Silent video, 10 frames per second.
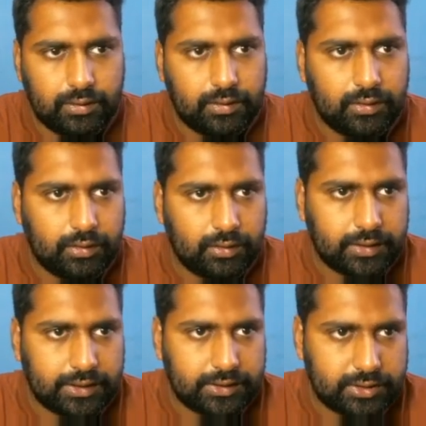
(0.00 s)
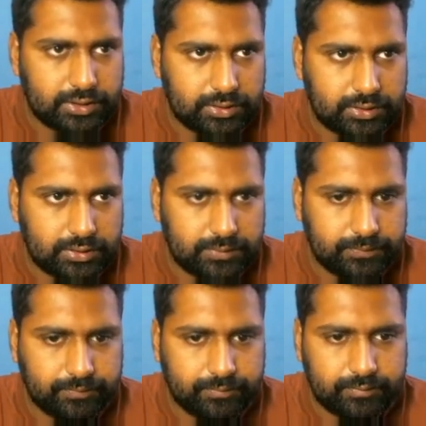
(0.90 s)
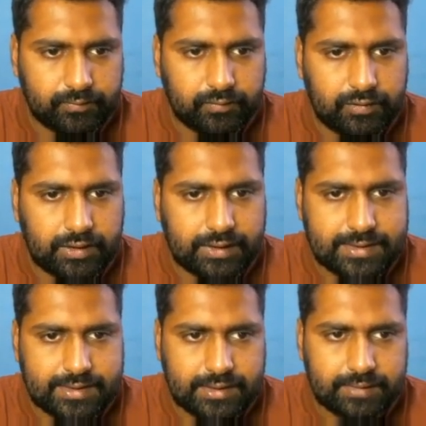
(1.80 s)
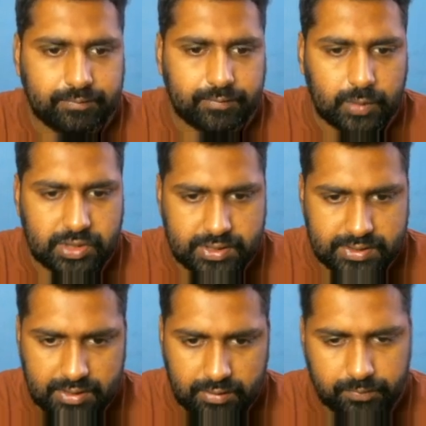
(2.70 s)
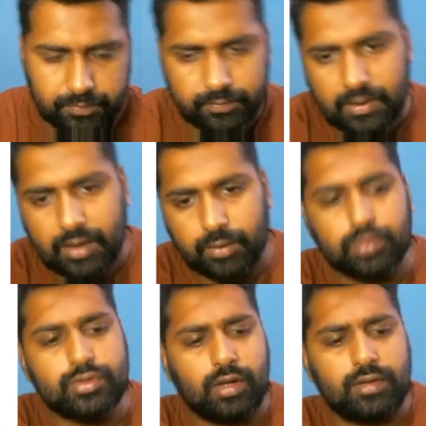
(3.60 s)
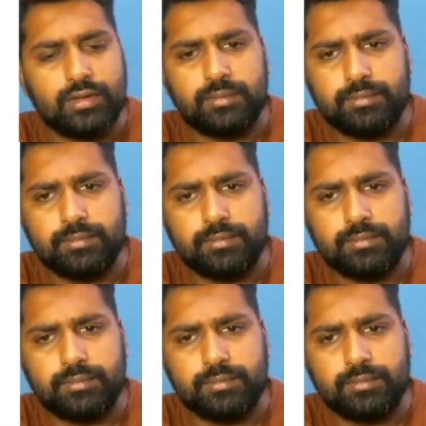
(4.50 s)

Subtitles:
All right. Let's see questions now. How to solve them.